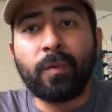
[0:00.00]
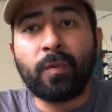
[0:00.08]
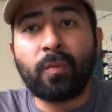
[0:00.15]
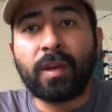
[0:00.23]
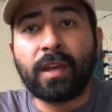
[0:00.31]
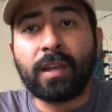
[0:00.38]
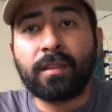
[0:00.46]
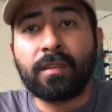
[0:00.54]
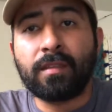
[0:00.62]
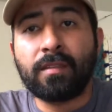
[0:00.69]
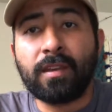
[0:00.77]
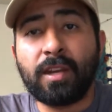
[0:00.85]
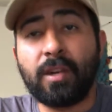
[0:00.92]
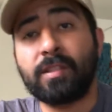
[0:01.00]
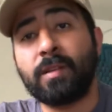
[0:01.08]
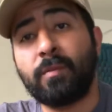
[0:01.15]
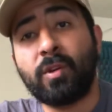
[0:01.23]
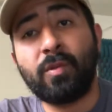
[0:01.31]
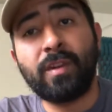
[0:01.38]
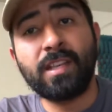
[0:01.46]
with
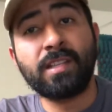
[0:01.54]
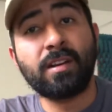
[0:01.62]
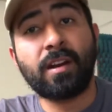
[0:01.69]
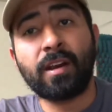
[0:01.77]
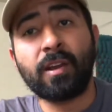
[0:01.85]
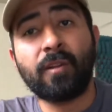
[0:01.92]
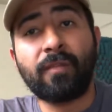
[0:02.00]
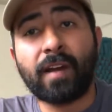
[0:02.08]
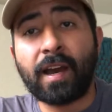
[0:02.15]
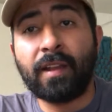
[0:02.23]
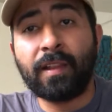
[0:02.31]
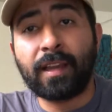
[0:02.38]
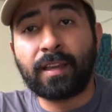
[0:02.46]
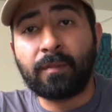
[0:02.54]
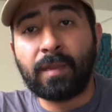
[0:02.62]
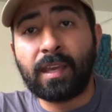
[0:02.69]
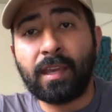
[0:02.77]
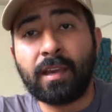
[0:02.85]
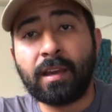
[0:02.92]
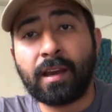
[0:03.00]
someone who is an audiophile like me.